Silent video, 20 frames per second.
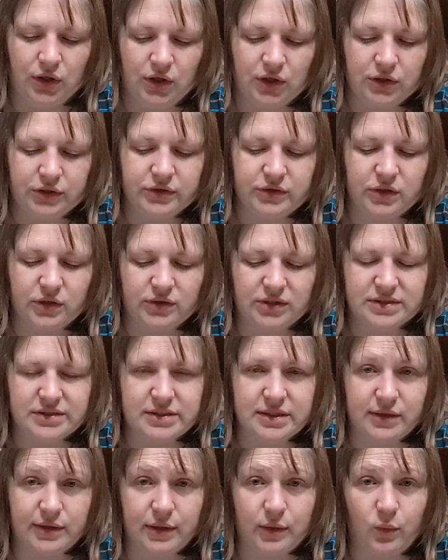you don't
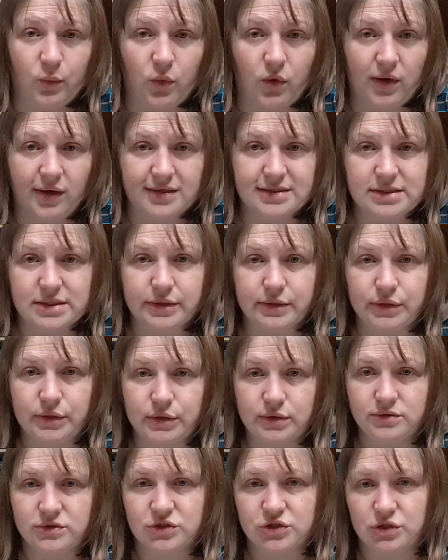necessarily want to
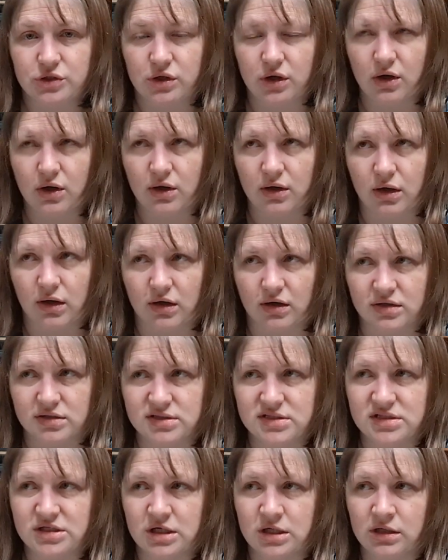lose your
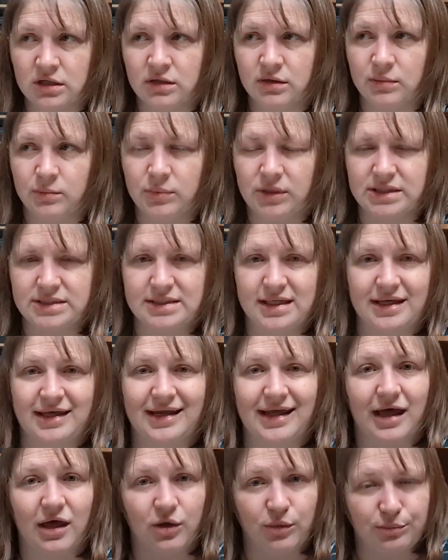cards because they can
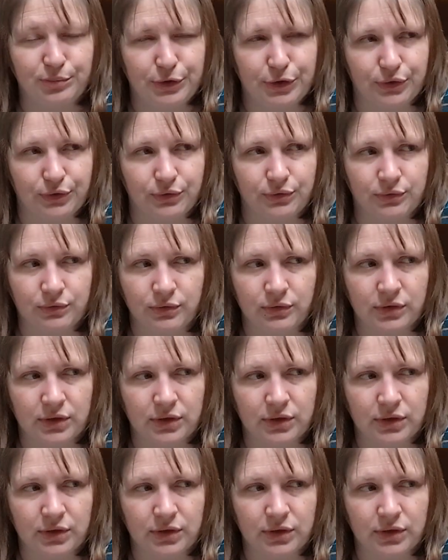help you,